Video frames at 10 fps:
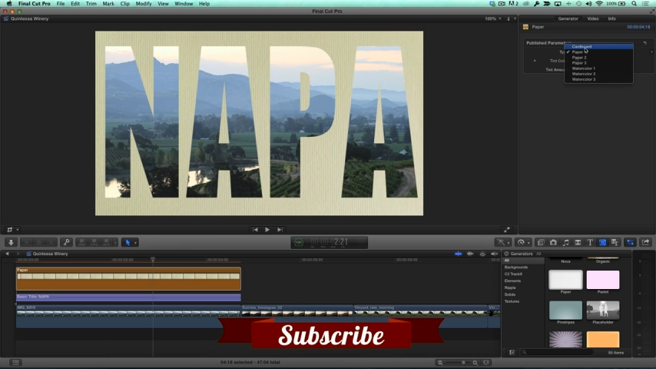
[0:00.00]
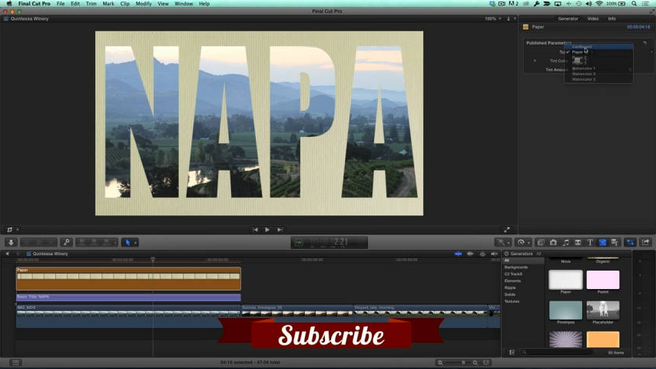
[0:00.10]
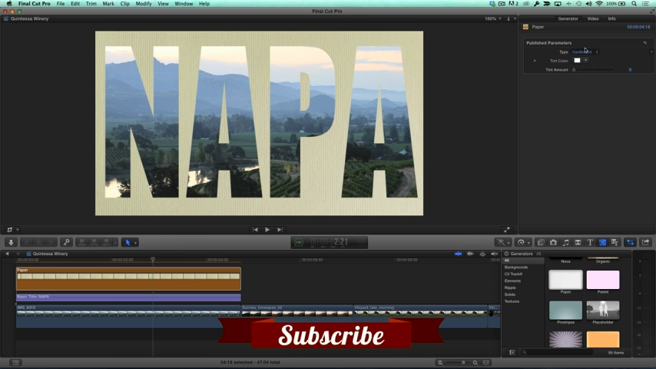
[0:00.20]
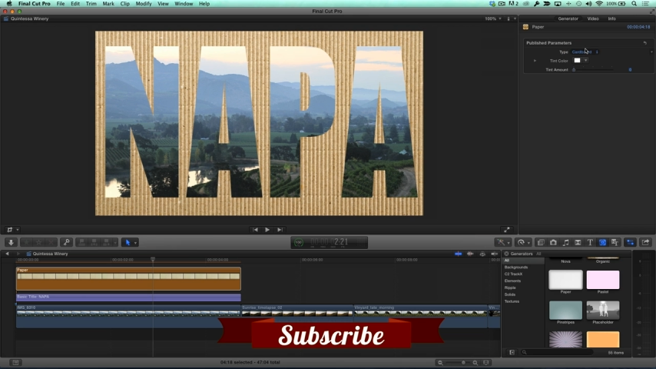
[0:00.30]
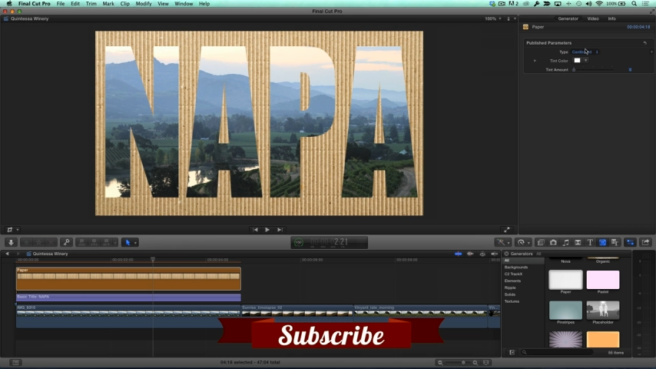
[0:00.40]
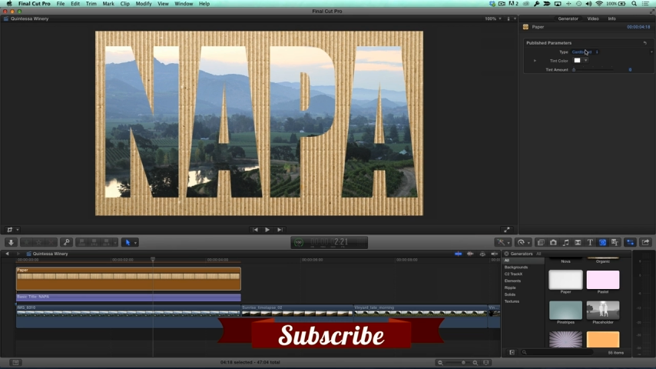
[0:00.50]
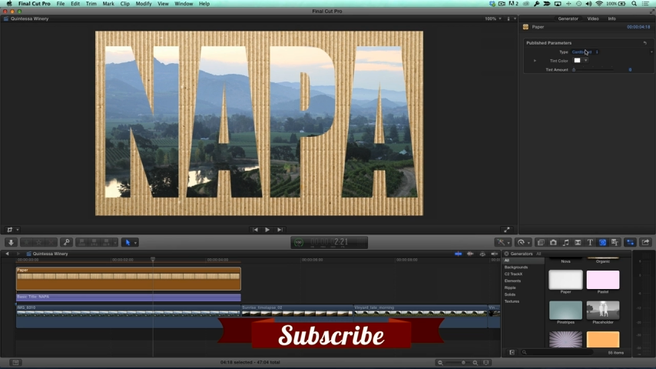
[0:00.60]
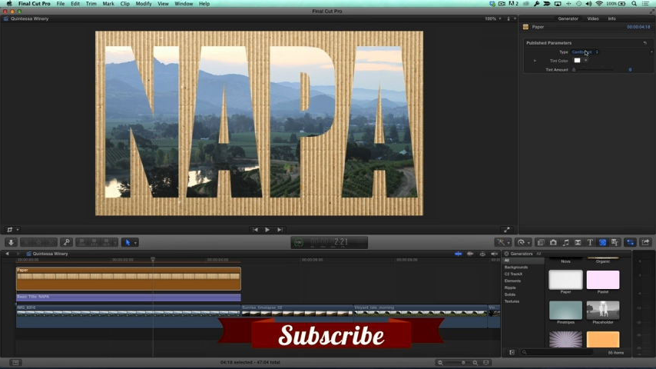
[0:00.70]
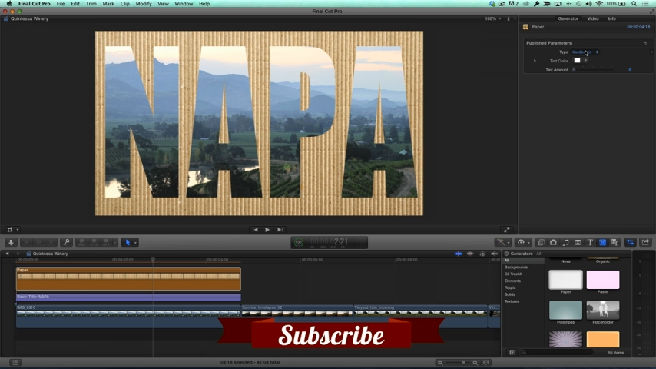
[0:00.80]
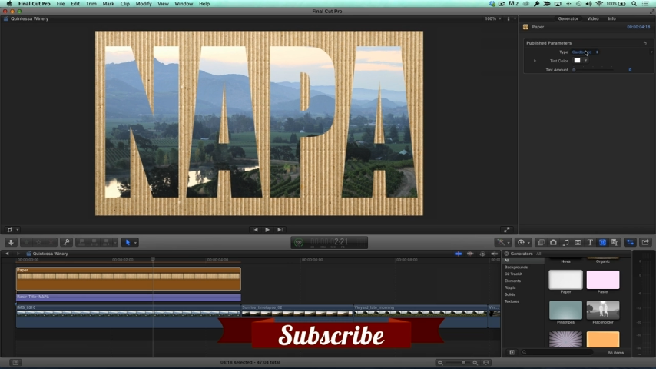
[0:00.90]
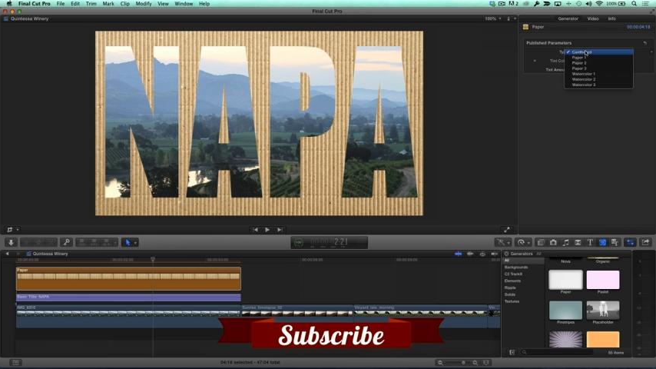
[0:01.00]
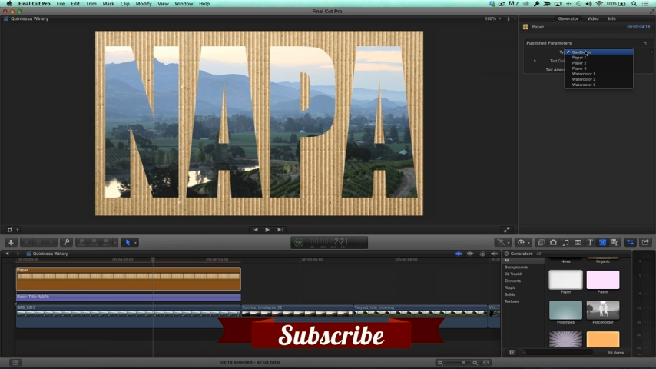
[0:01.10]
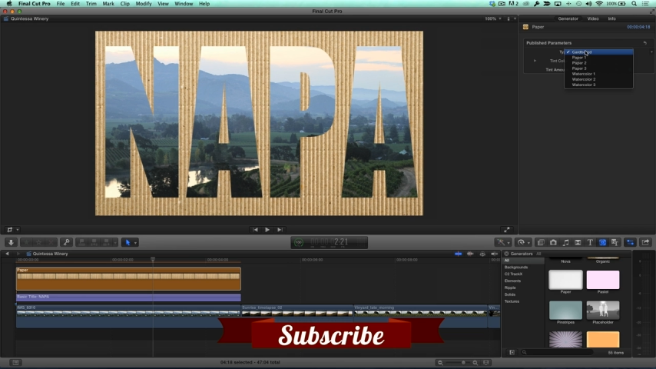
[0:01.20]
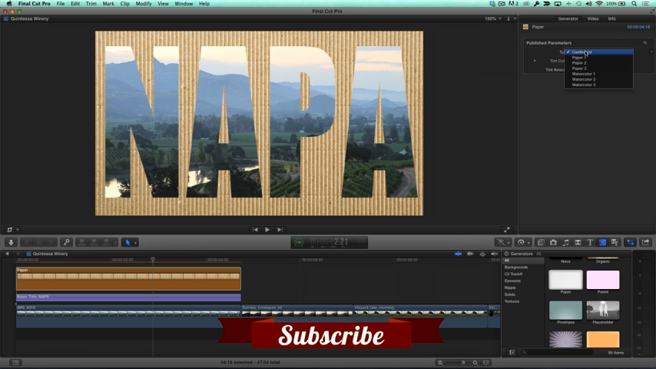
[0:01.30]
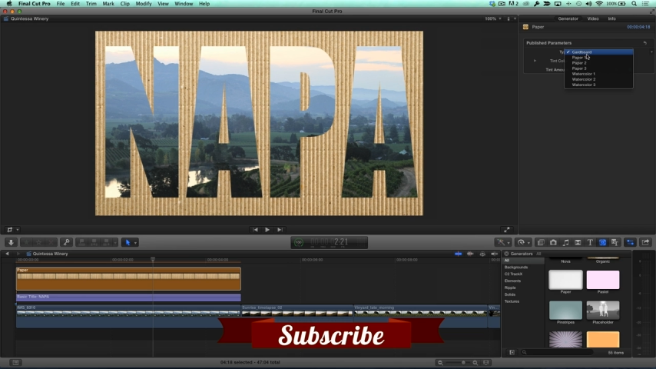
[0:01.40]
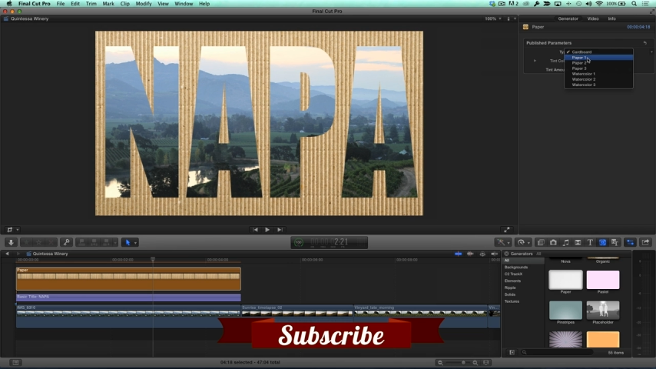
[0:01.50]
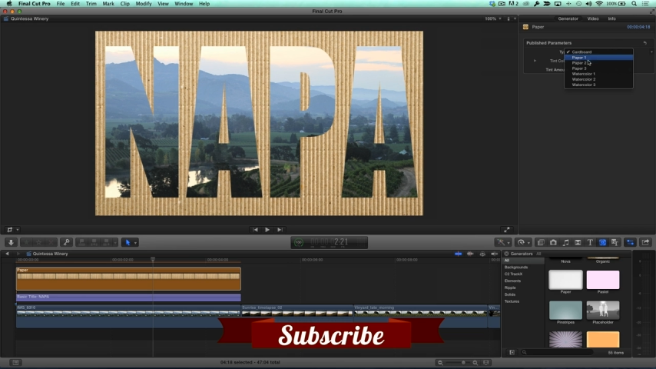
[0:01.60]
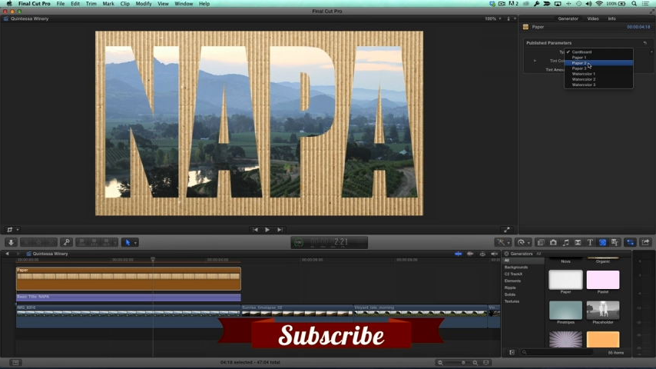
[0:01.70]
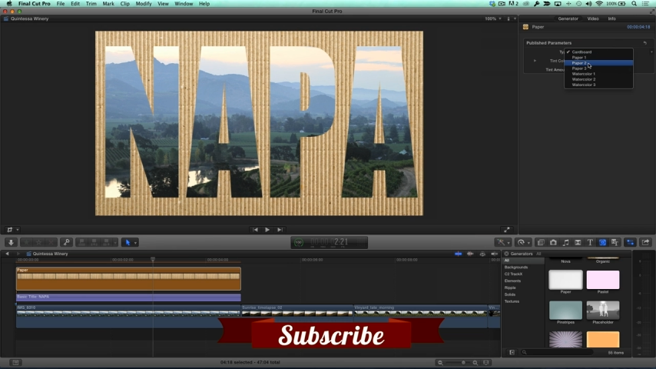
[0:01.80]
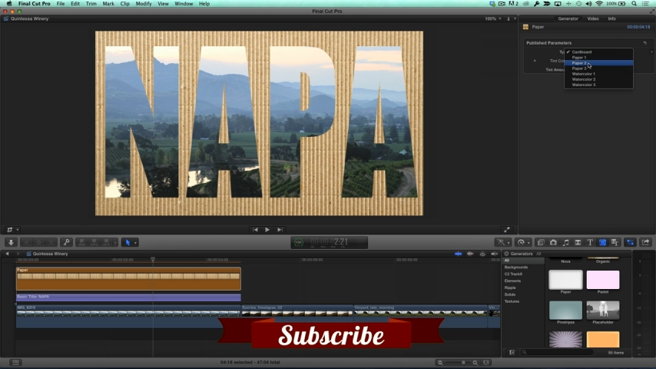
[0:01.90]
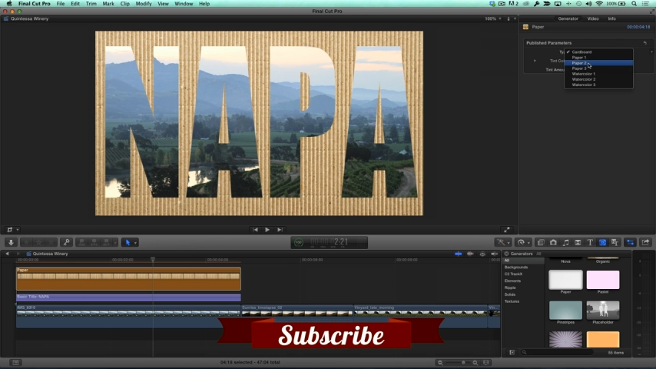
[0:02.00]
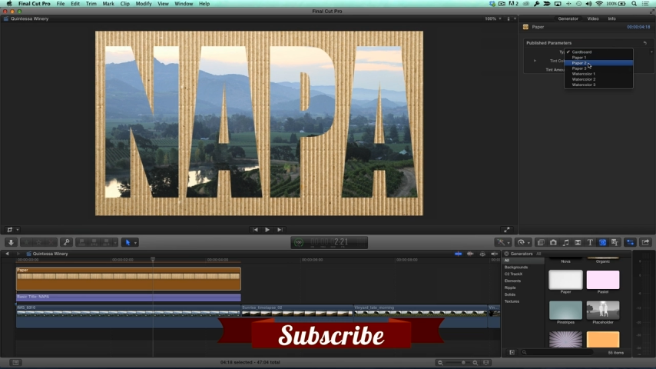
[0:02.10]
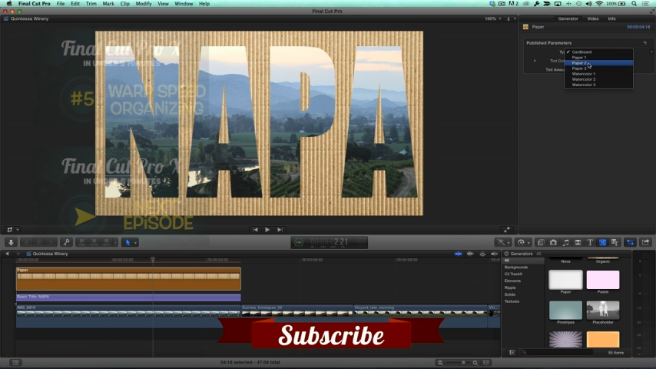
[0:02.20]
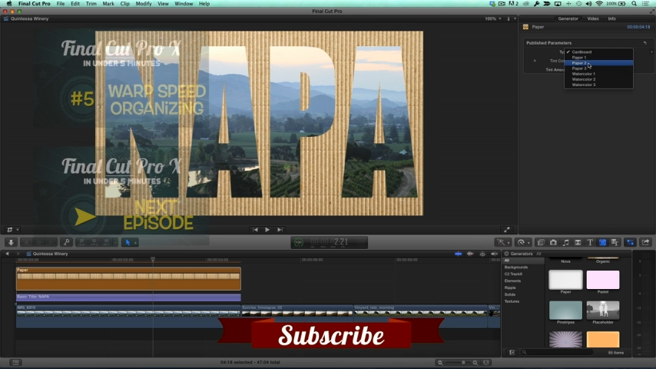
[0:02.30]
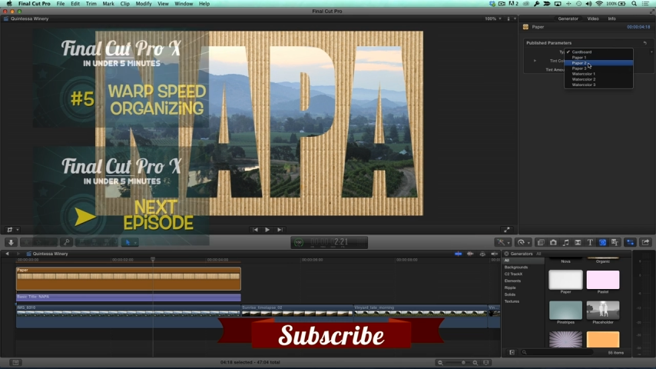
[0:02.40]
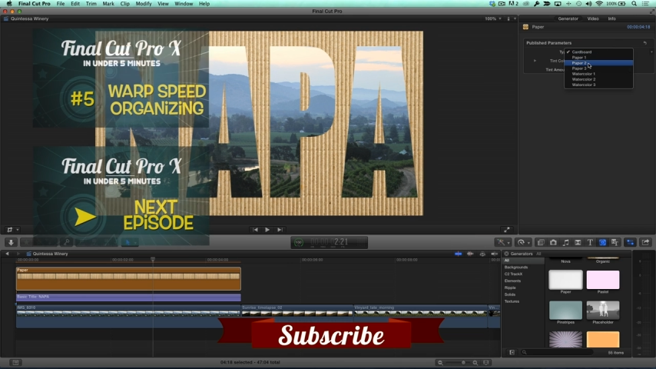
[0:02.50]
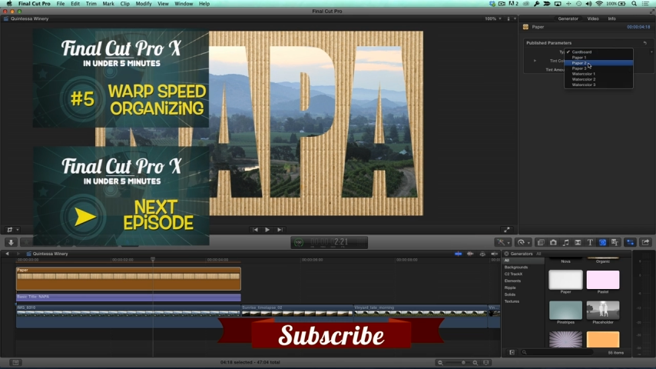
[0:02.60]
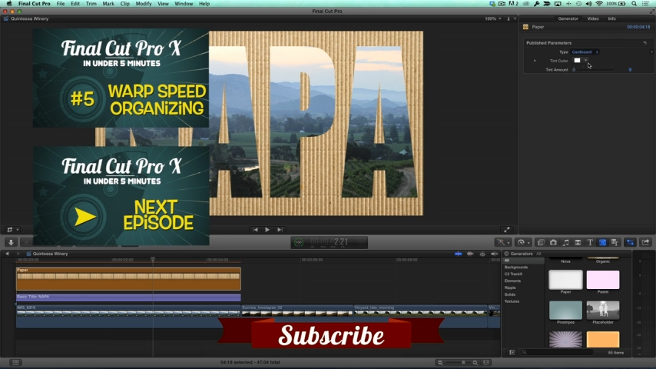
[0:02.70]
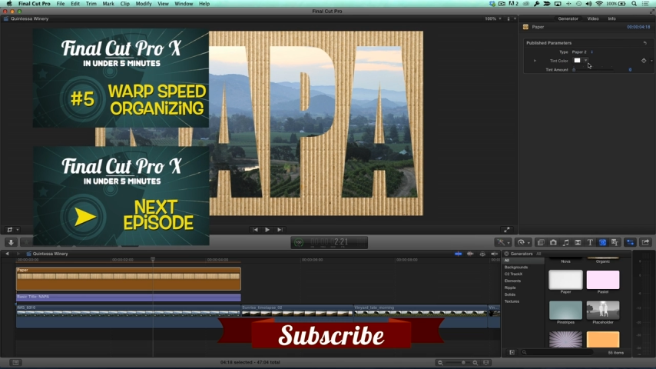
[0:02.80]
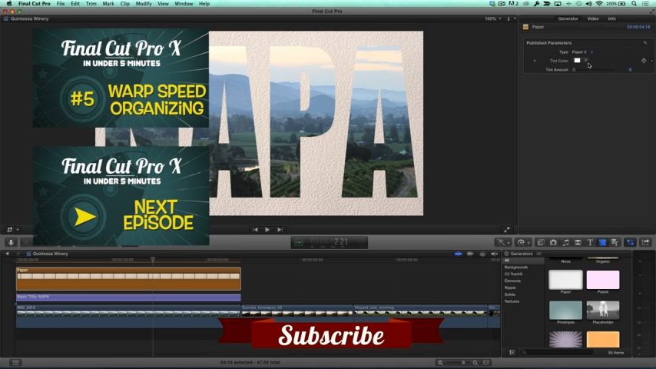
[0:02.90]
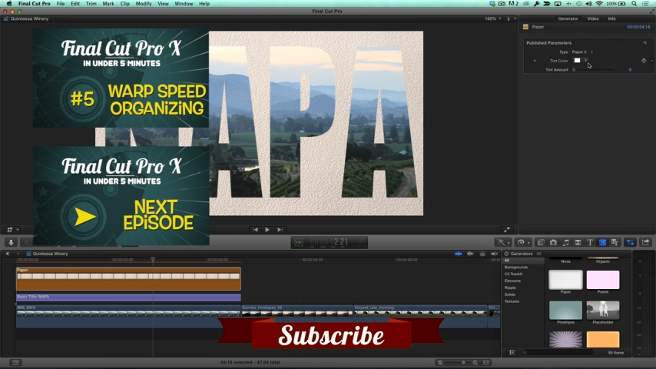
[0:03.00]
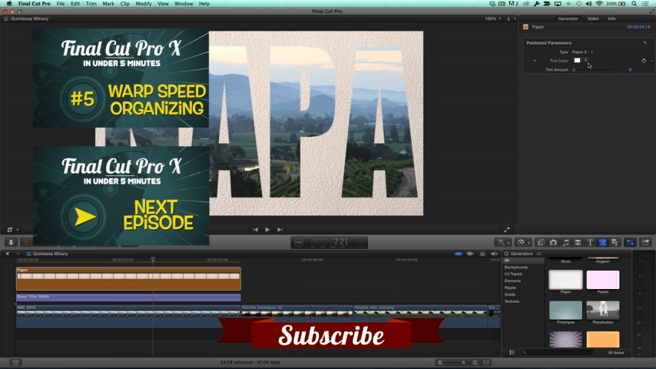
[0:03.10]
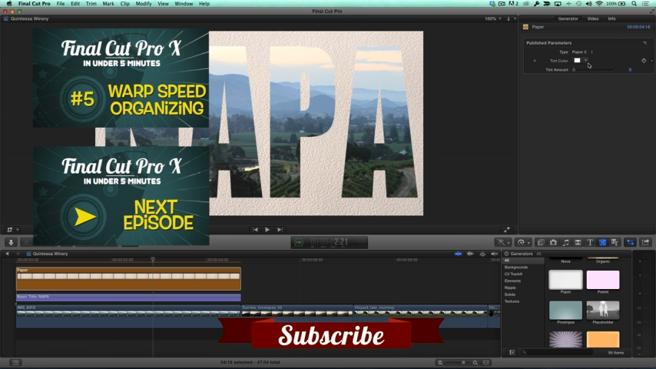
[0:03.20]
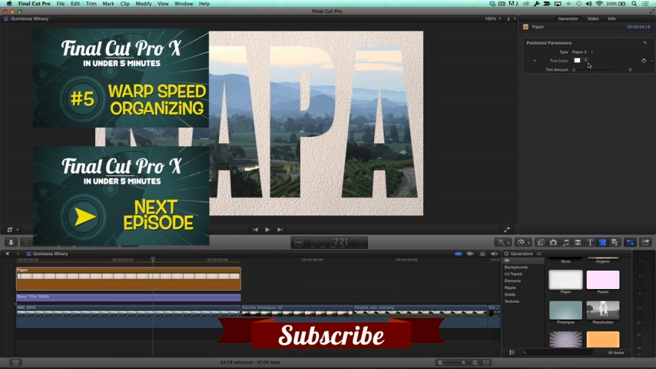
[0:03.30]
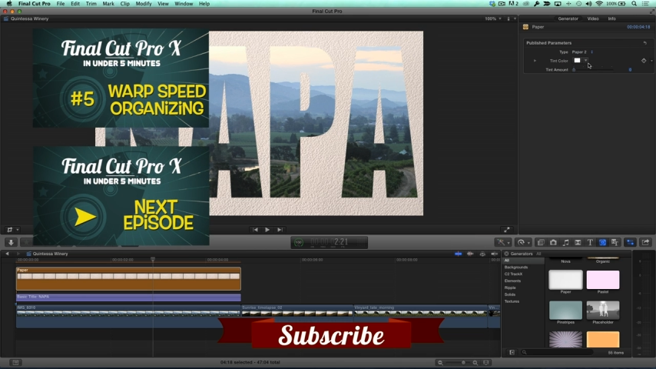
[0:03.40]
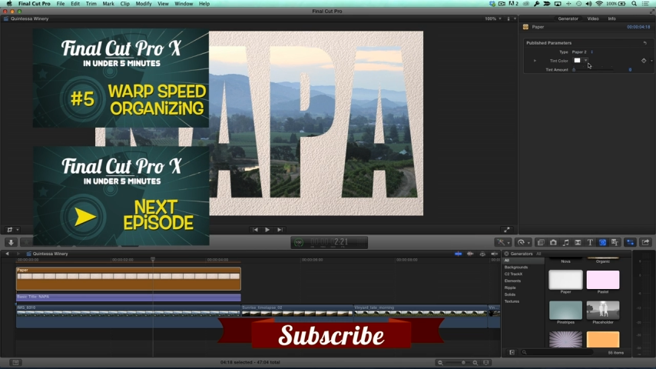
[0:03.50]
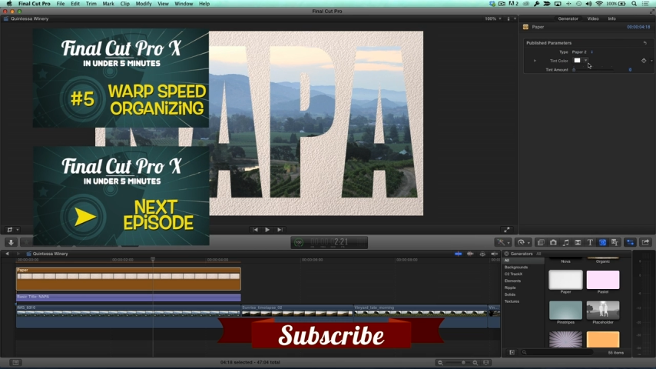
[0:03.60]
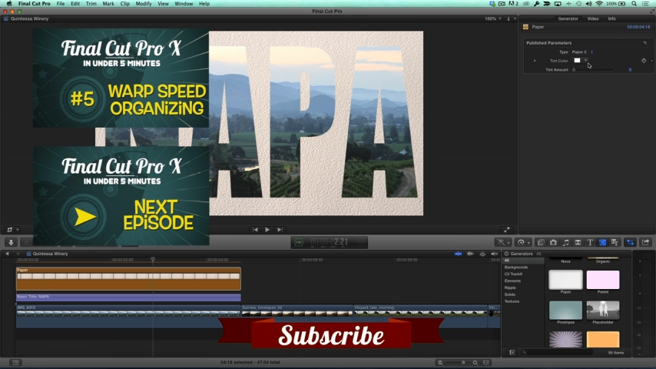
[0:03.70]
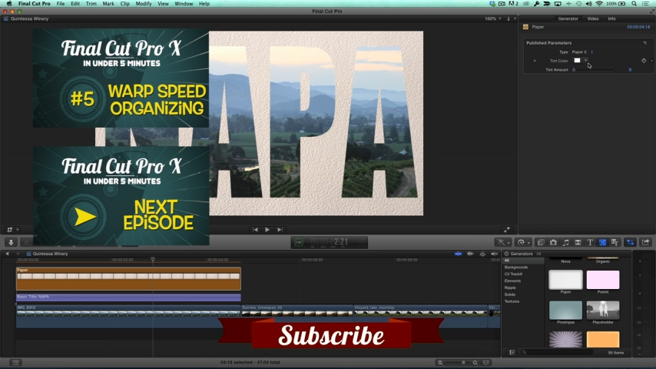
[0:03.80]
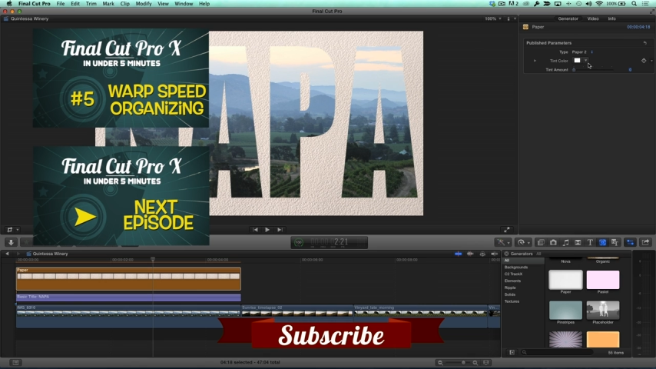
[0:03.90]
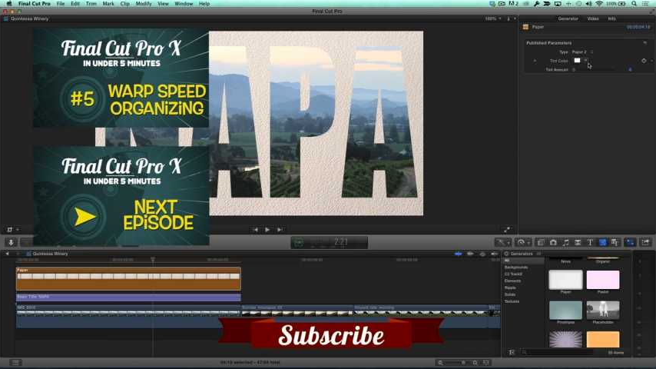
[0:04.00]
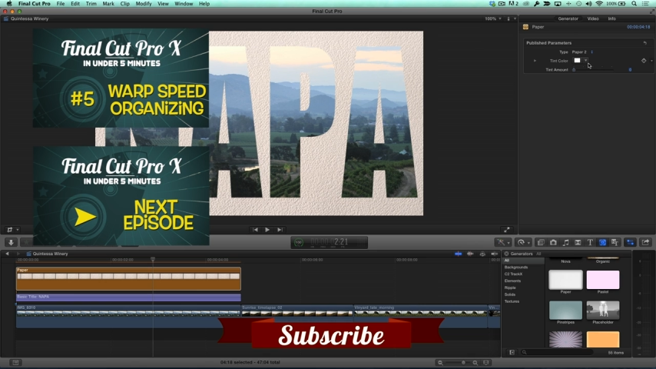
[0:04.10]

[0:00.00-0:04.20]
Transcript: Nobody's mouth can be seen.